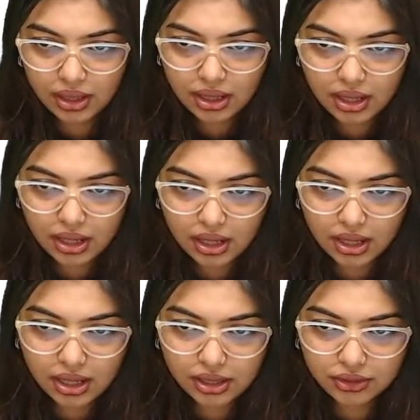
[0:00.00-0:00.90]

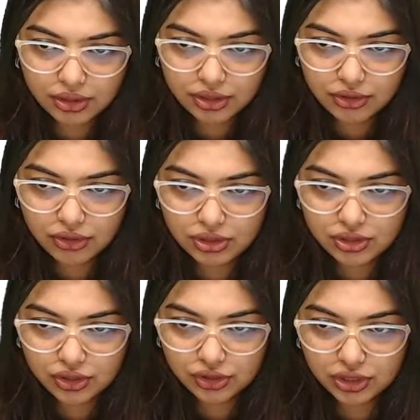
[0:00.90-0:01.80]
and you can draw a
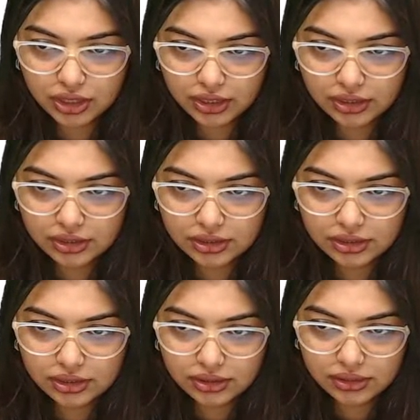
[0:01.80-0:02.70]
structure like this.
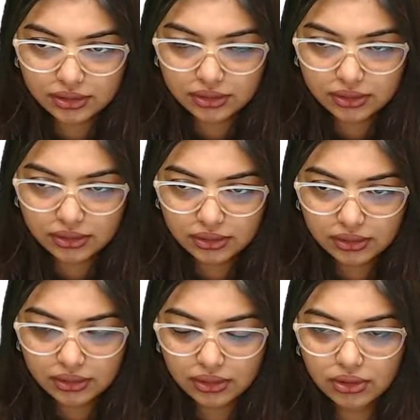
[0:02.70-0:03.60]

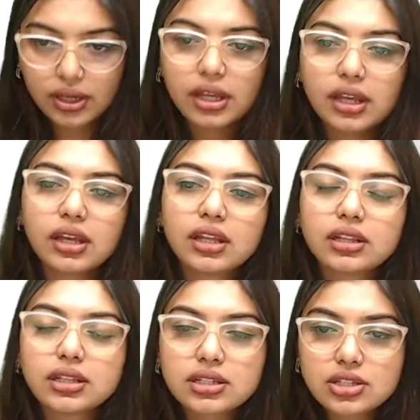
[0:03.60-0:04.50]
Okay,
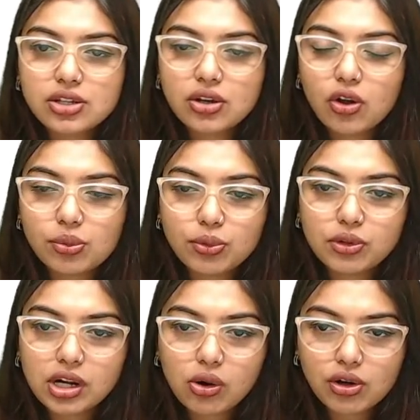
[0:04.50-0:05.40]
this is your
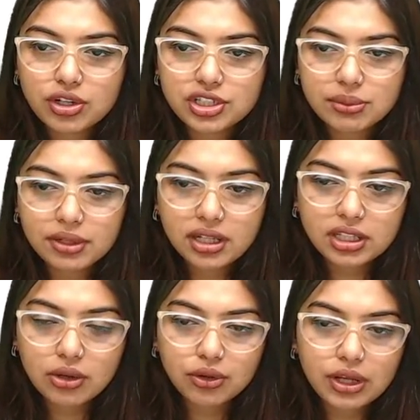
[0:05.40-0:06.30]
corpora quadrigemina. They are
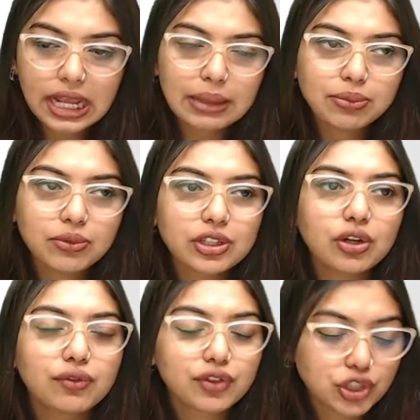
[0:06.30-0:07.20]
going to help with your
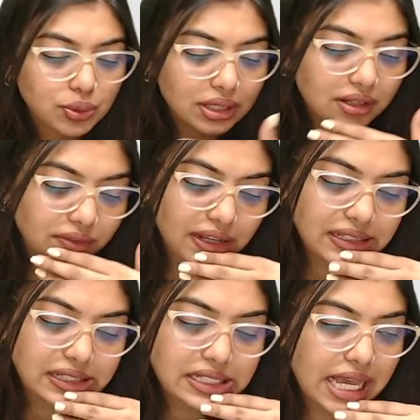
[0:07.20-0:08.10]
visual
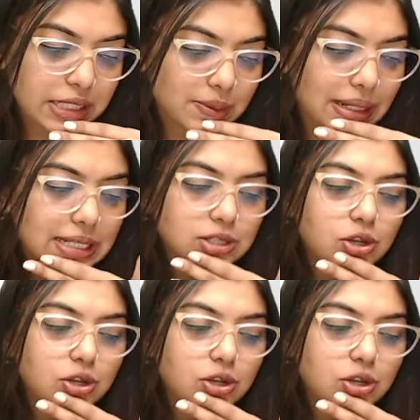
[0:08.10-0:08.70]
reflexes as well as your